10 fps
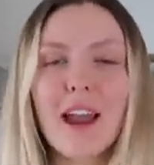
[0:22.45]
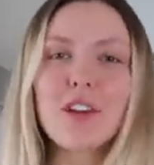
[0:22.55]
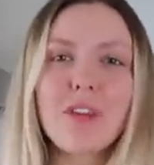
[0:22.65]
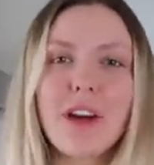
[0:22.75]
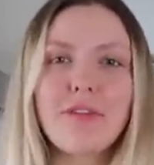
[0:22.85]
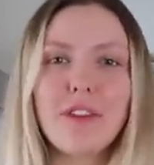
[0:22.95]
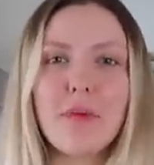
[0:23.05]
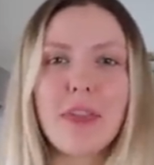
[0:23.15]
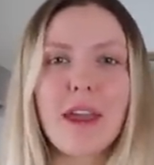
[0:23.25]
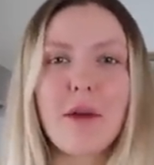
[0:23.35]
I tried
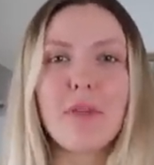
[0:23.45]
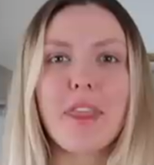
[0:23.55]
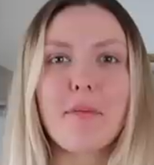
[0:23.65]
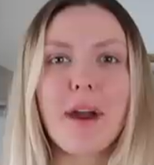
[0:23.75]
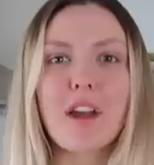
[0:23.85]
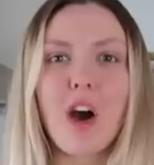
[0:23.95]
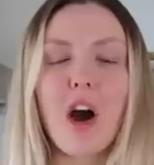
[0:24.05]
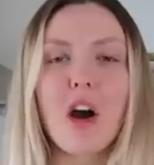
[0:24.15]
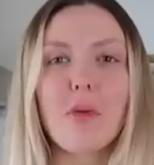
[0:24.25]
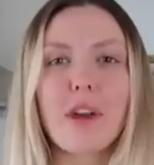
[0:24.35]
filming it, but then my
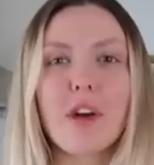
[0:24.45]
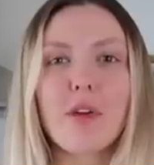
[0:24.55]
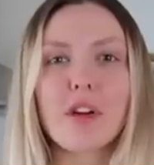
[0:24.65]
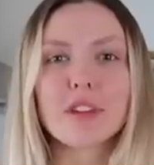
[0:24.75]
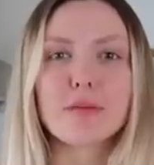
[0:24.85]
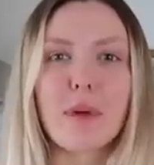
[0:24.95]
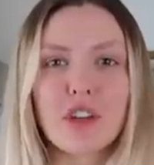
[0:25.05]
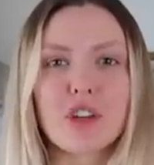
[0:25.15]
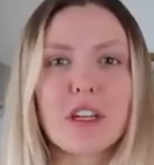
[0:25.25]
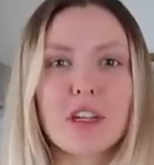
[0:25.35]
car window got
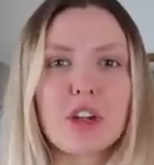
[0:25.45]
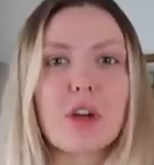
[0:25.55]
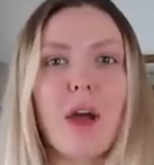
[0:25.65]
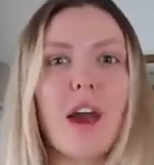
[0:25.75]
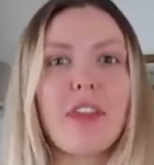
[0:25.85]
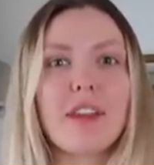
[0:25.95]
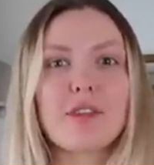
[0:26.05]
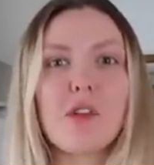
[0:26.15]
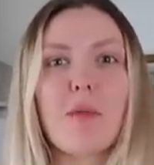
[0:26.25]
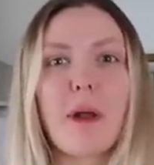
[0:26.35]
smashed into and they
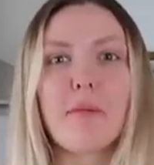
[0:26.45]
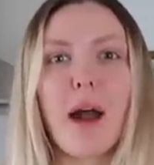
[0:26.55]
stole my